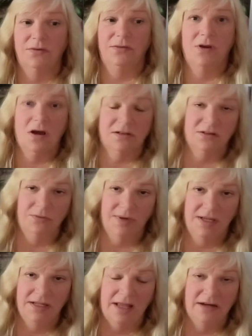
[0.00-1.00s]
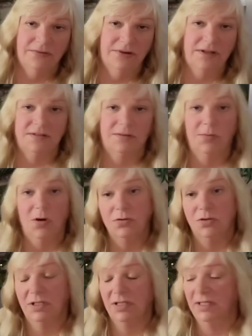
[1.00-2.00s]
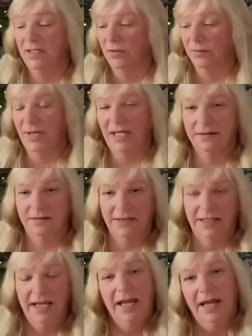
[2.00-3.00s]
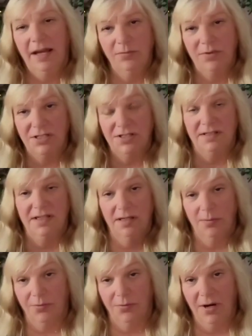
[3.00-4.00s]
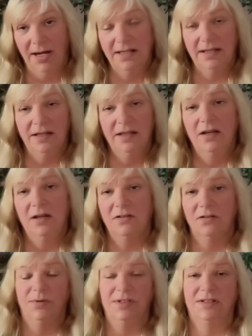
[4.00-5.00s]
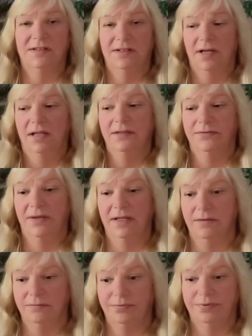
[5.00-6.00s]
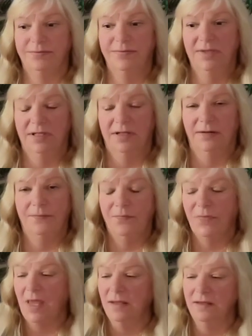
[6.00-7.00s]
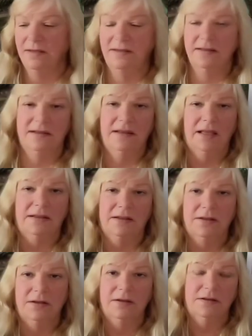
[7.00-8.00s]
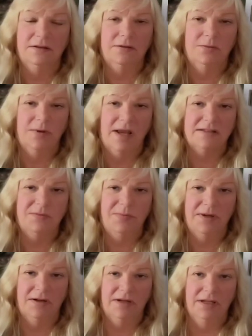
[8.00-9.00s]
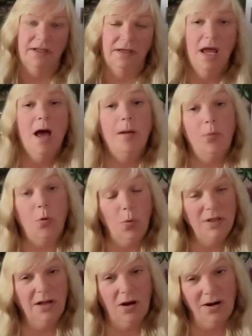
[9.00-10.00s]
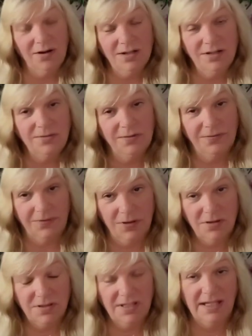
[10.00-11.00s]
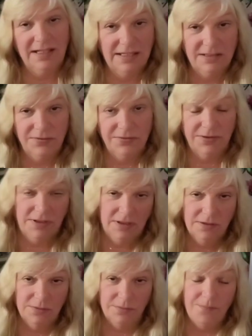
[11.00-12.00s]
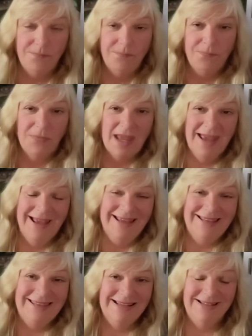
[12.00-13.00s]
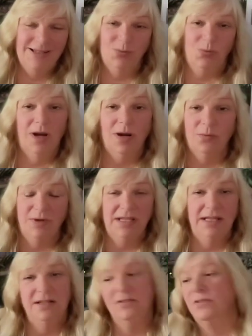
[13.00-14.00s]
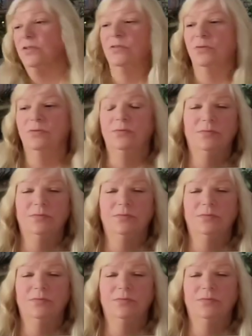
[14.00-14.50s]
of knocks the wind out of us emotionally or mentally, and we just need a break. So we just kind of, like, you know, this is like the rest period. But when the card is reversed, like it is for you, this is where we need to,